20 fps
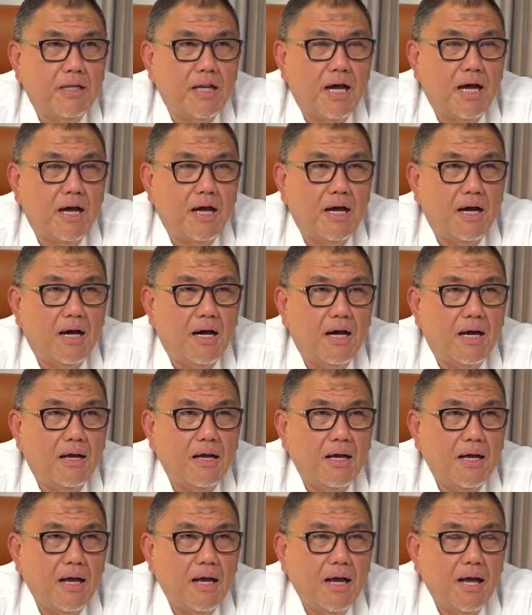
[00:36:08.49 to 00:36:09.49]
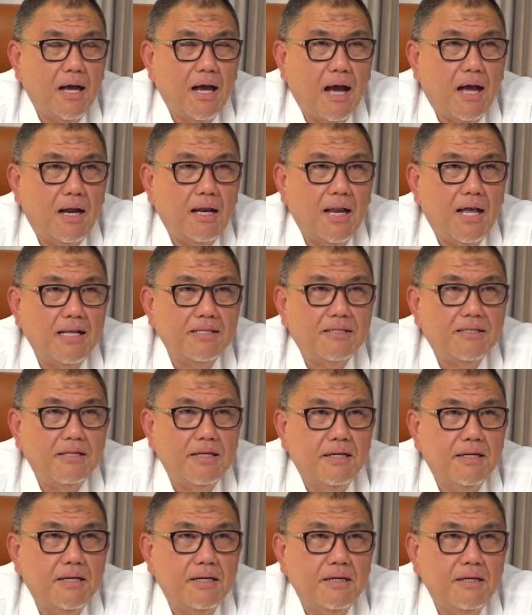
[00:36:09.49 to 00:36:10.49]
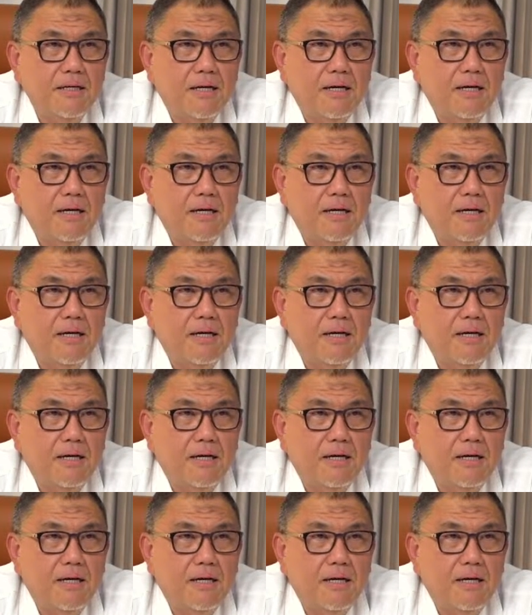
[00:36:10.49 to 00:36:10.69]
Last year,